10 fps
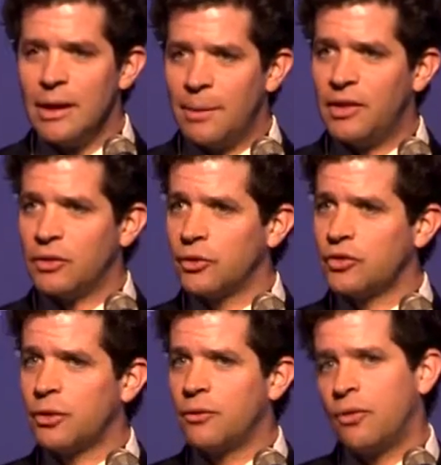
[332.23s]
But there's
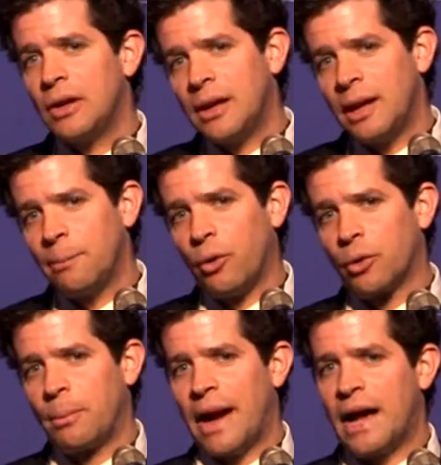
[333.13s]
also a really
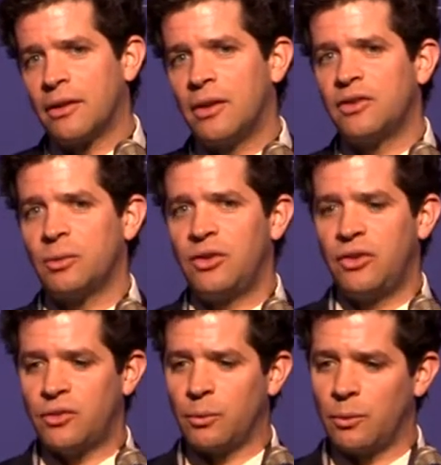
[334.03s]
important part of this, which
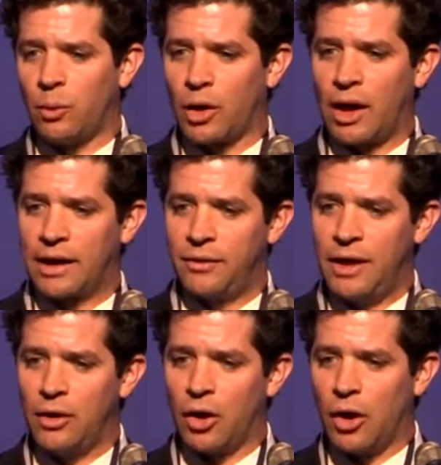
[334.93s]
is what I
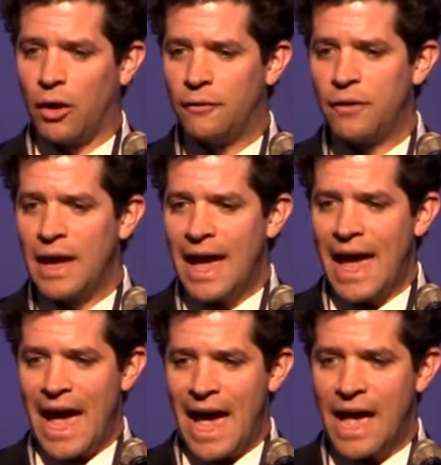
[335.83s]
think of
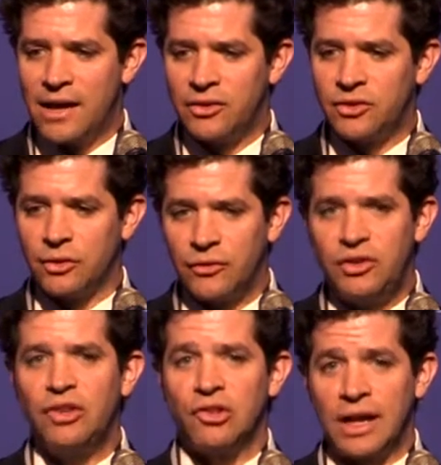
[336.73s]
as sort of
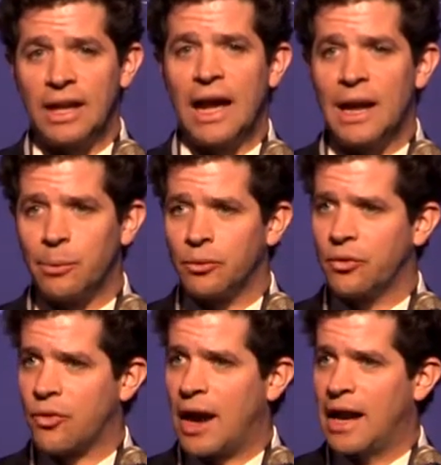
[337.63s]
digitally enabled
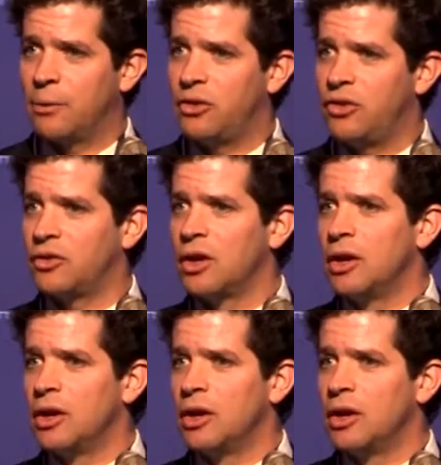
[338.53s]
trade, which is